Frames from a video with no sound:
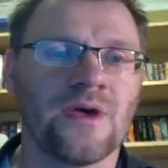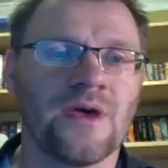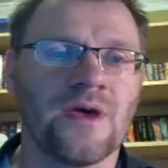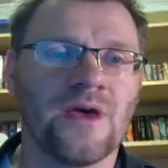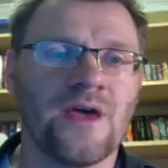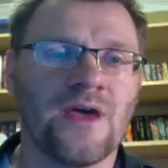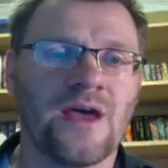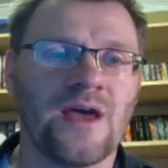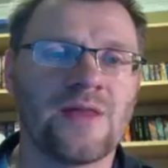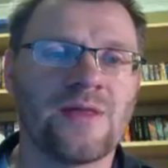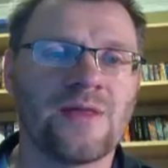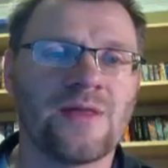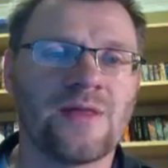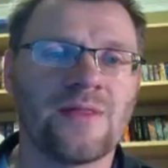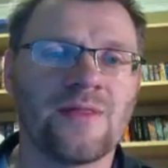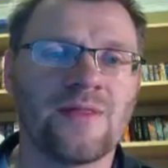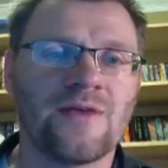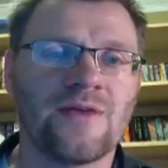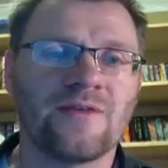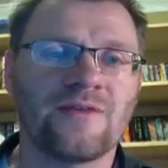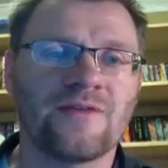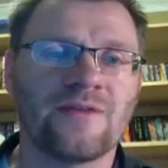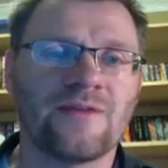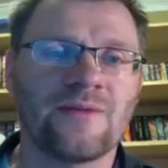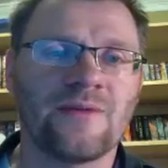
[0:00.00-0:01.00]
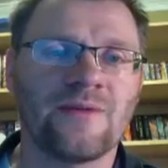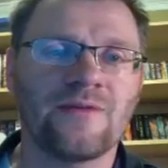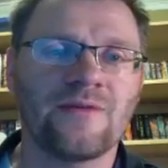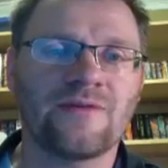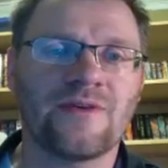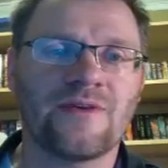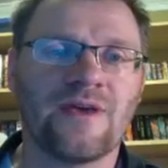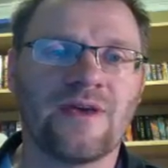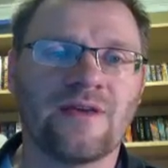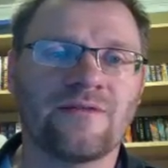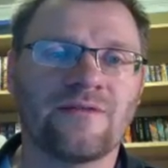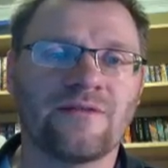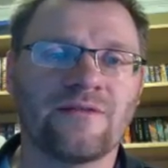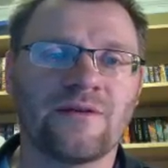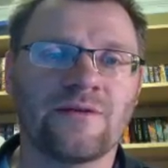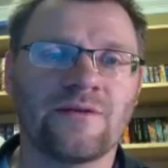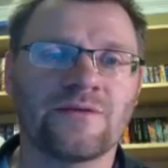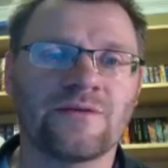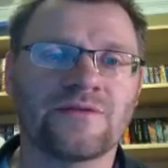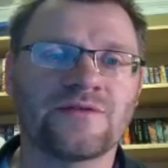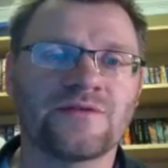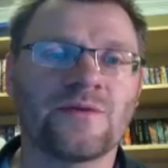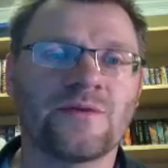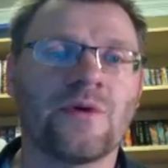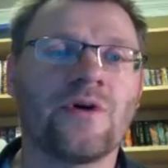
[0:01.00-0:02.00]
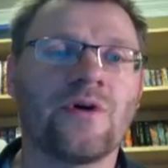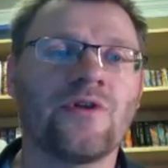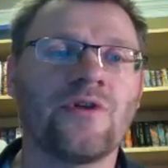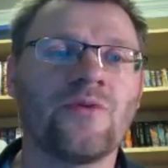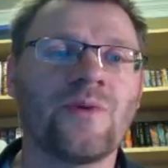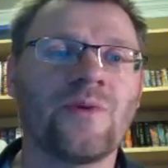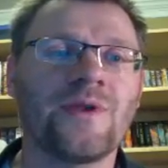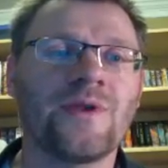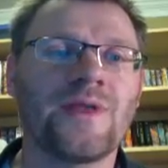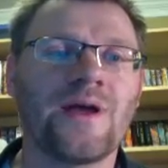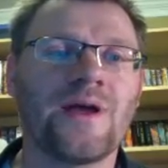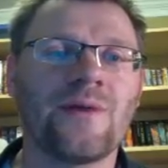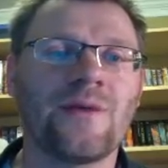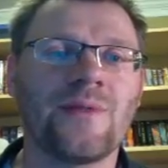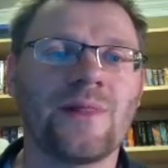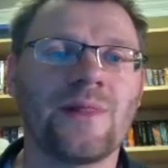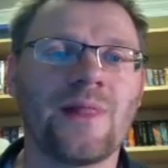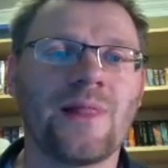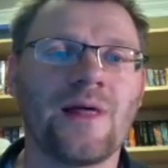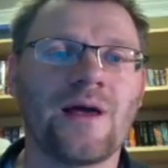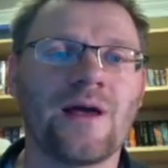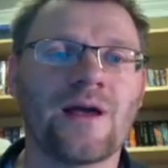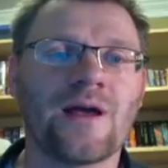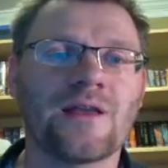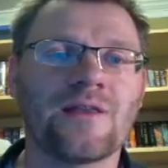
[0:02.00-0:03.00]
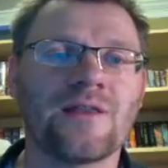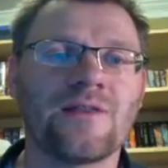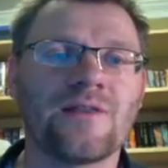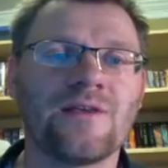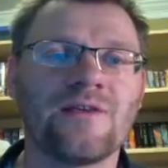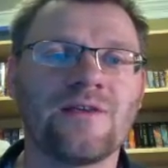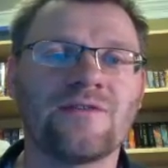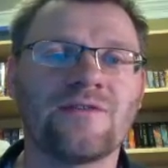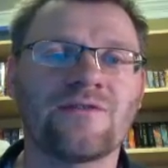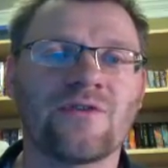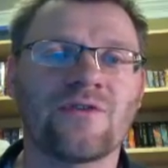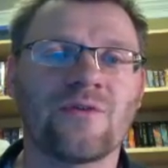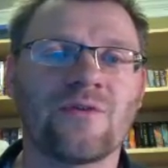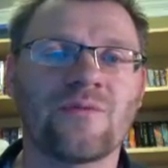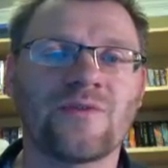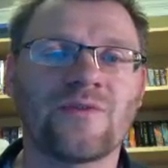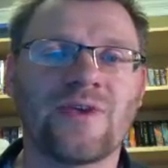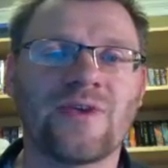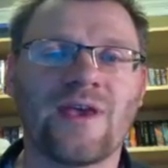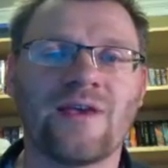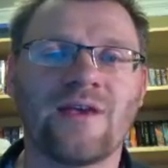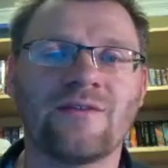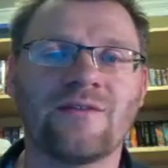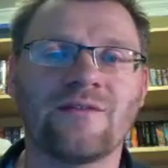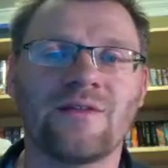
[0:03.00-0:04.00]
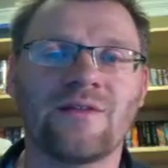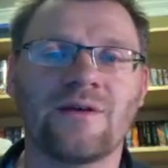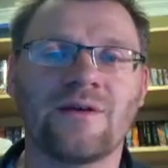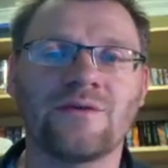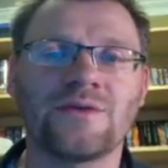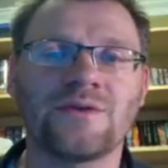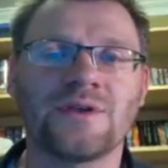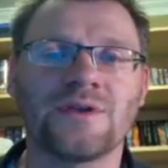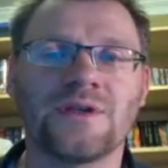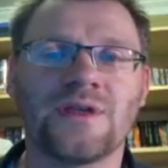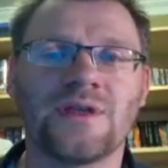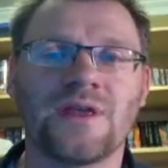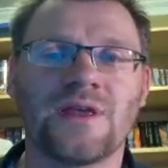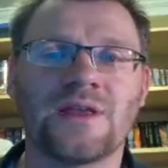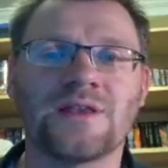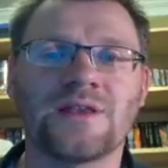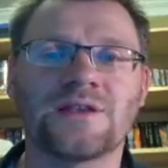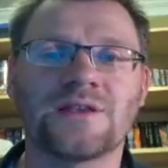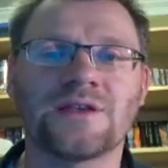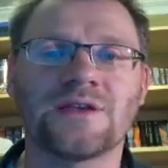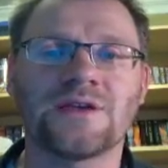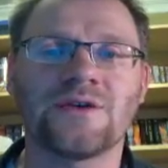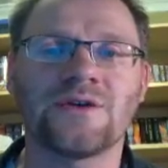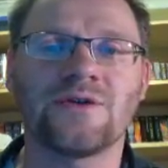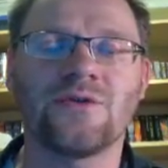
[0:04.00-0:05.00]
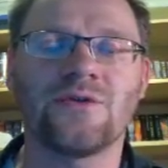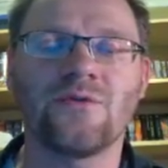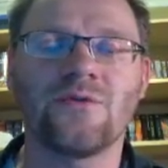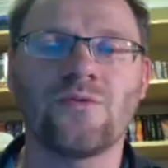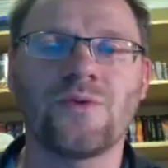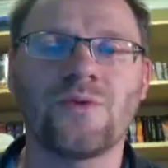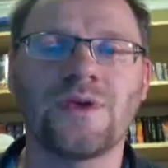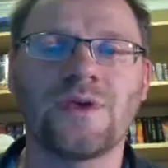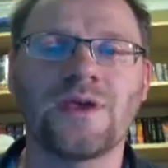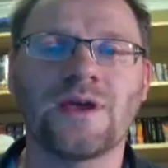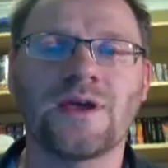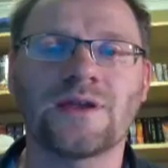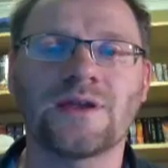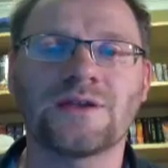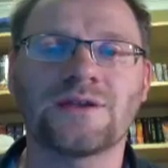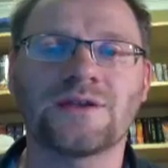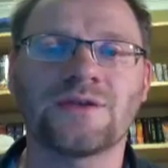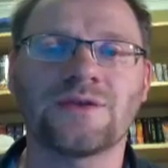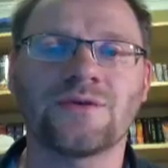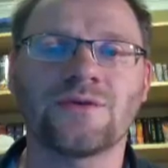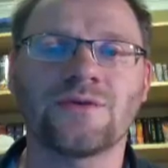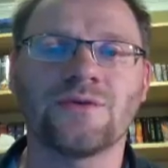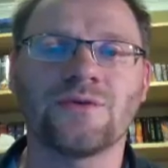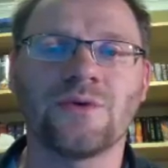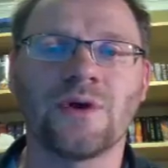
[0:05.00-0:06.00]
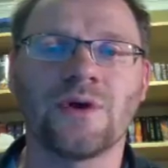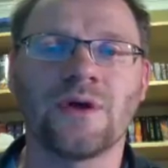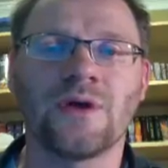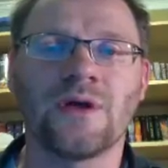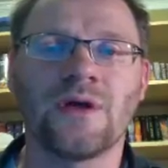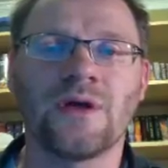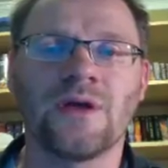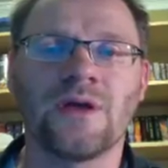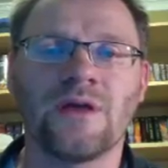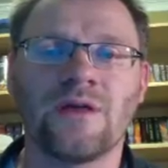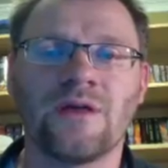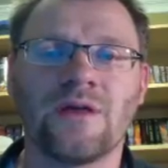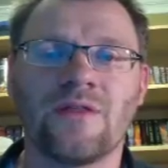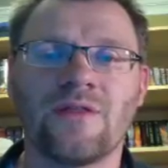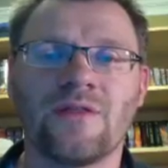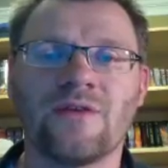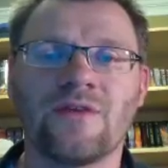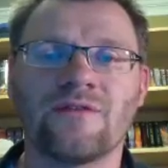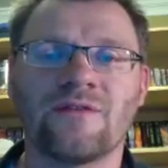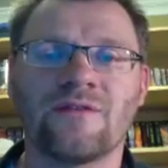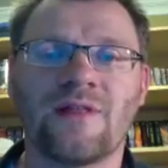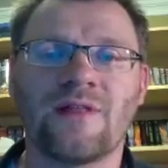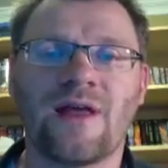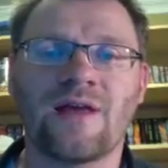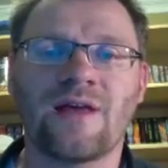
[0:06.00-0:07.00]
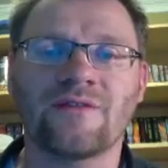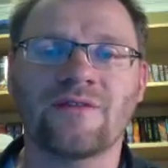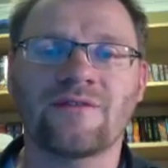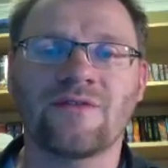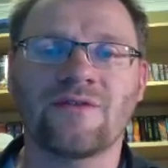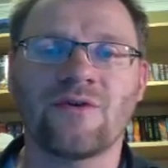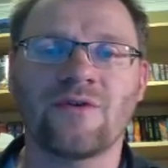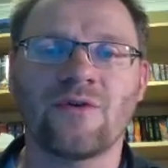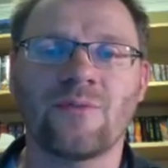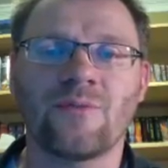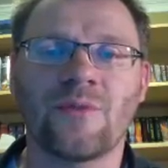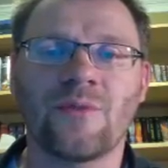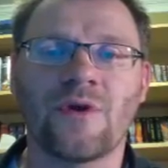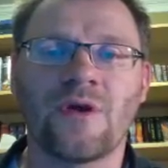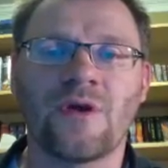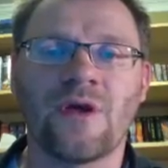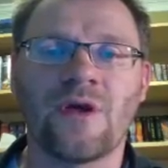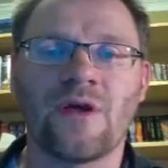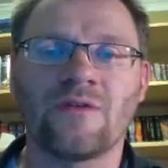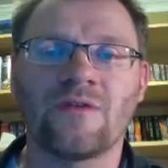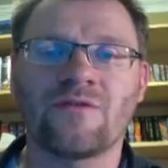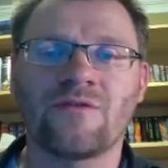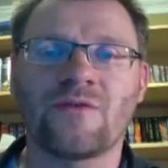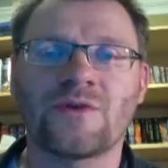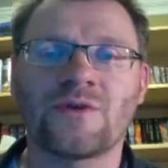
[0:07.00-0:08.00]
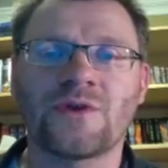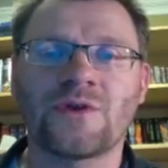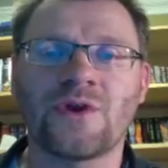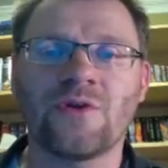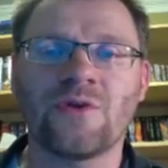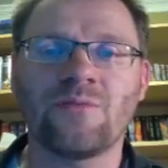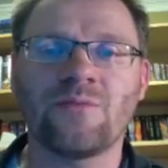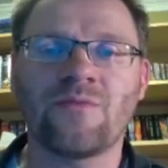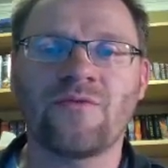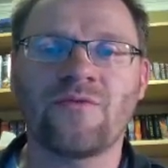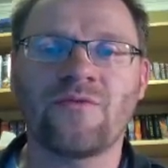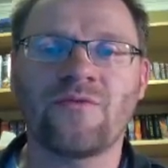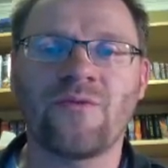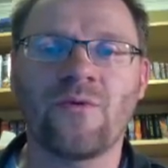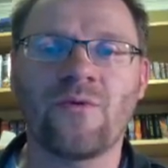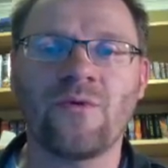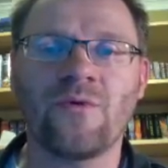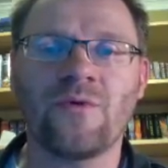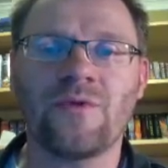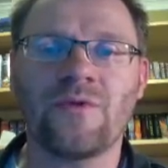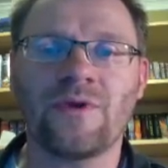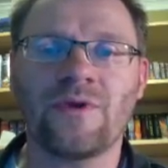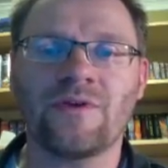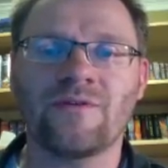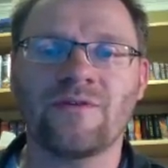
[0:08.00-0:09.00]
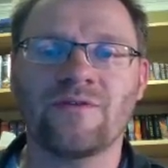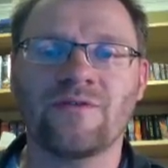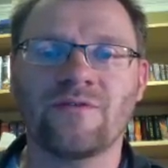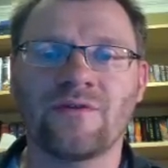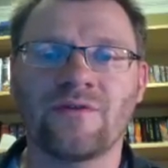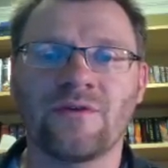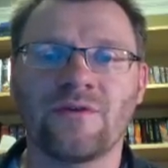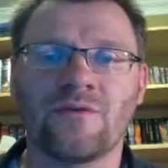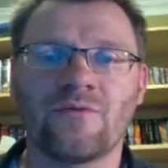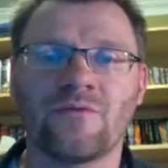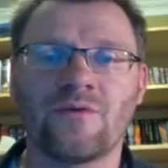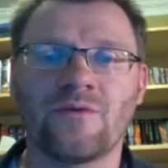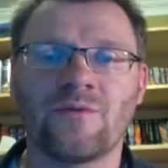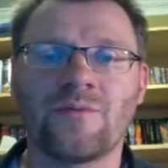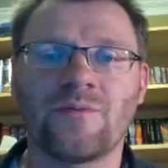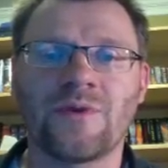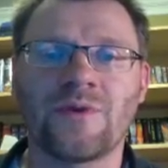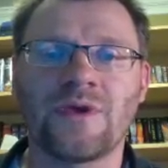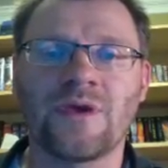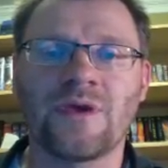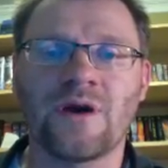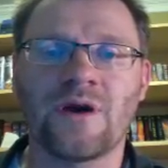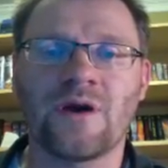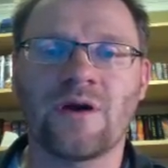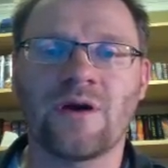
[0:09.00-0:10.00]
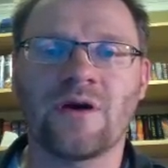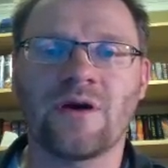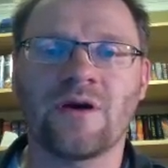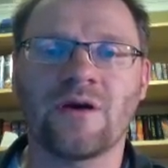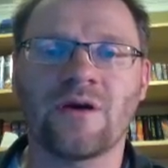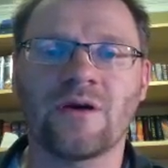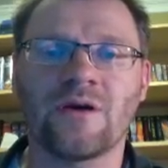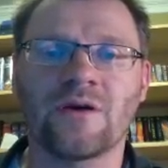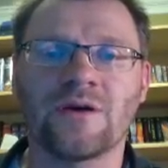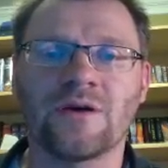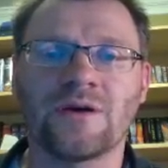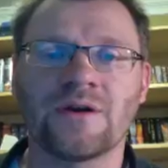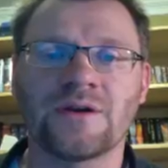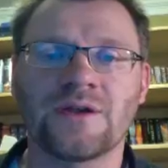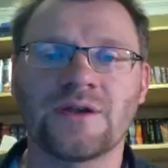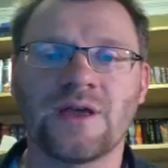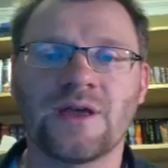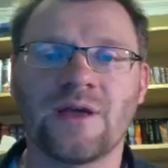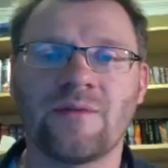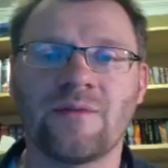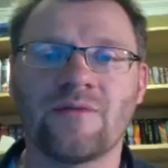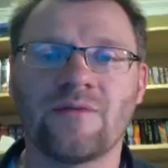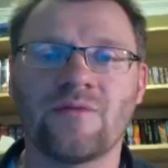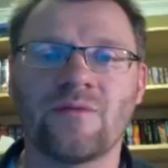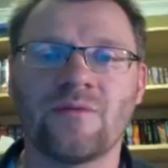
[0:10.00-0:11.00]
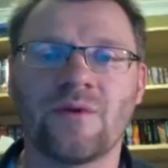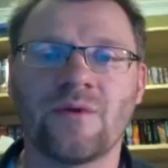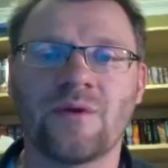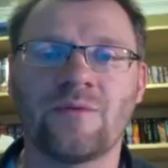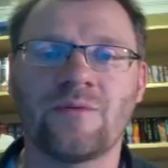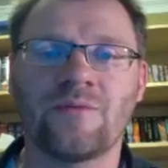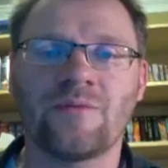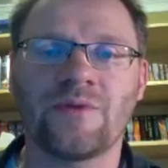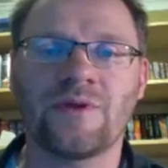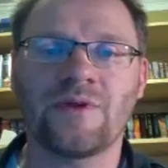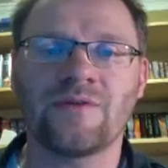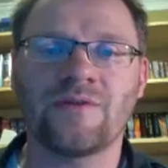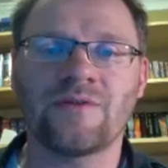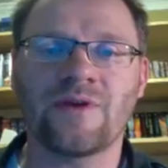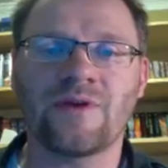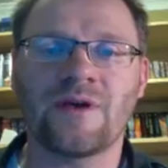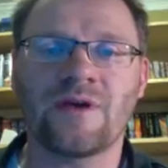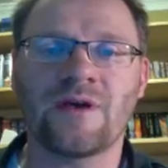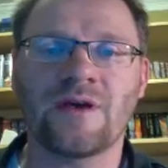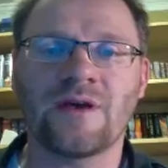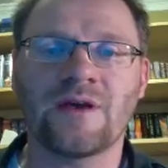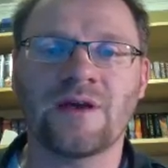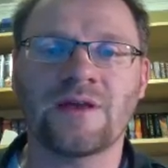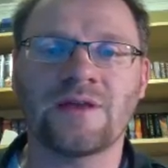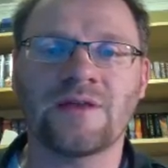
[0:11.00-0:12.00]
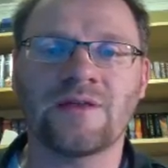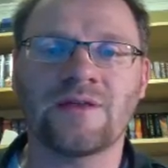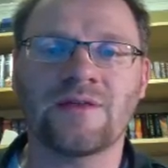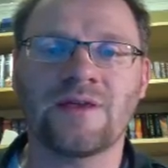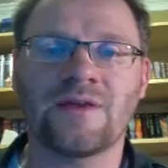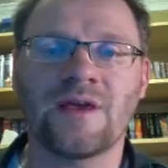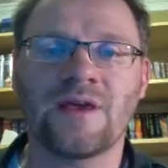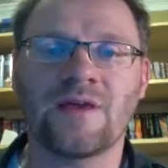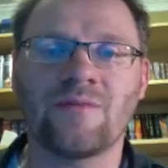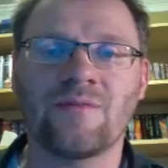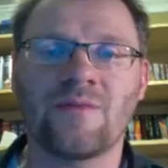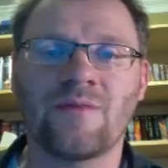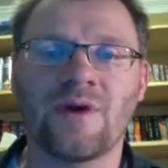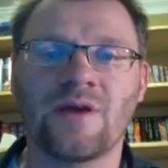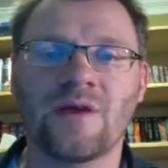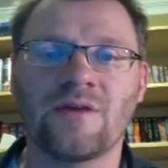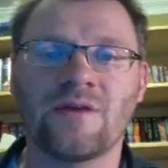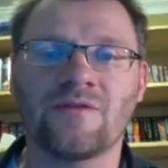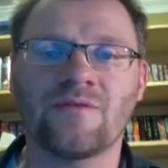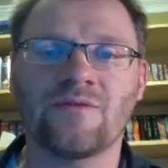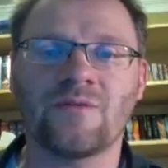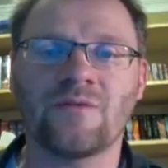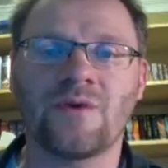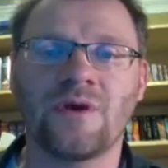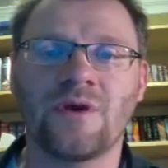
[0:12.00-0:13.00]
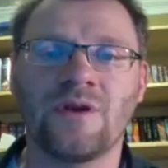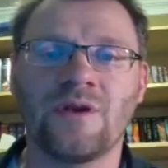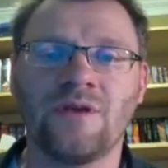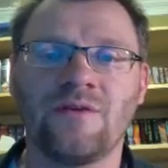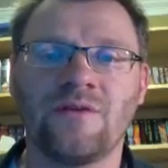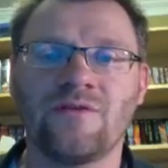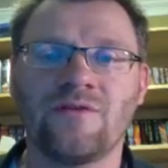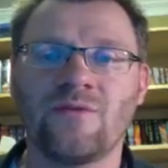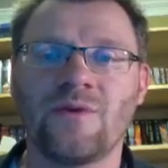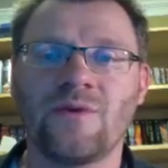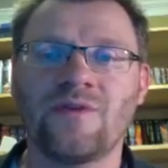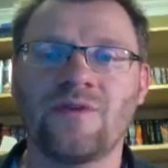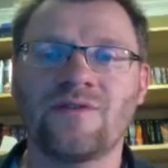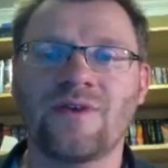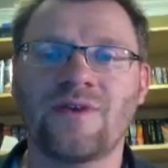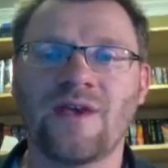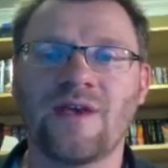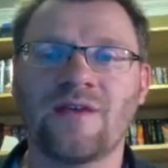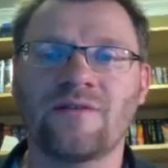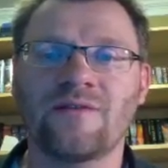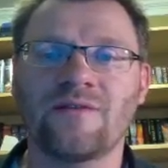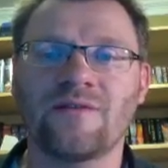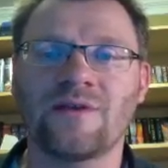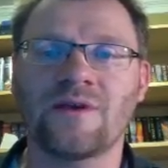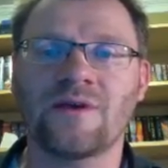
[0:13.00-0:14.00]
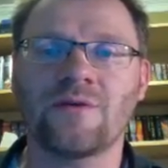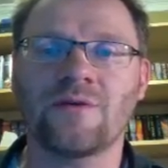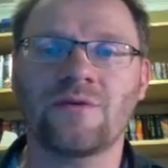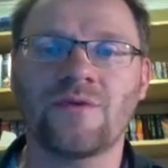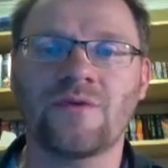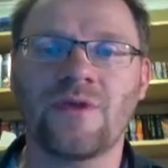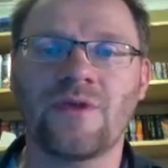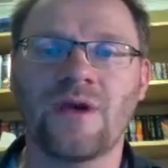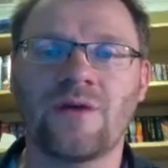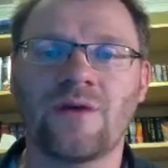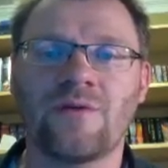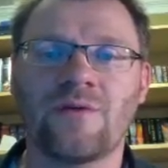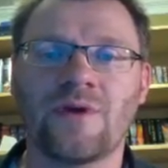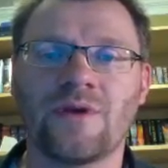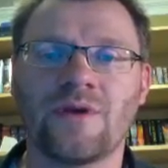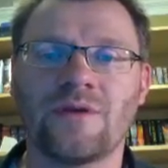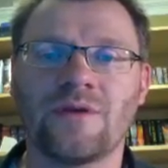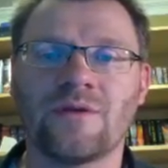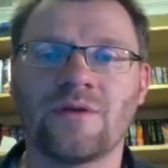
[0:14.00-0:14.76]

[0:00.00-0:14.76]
And then this and this cancel out. So all the way down the line, these terms cancel out until we get to this last term. So the term before this would be r times 1 plus I to the n minus 1. So it's canceling out with that one.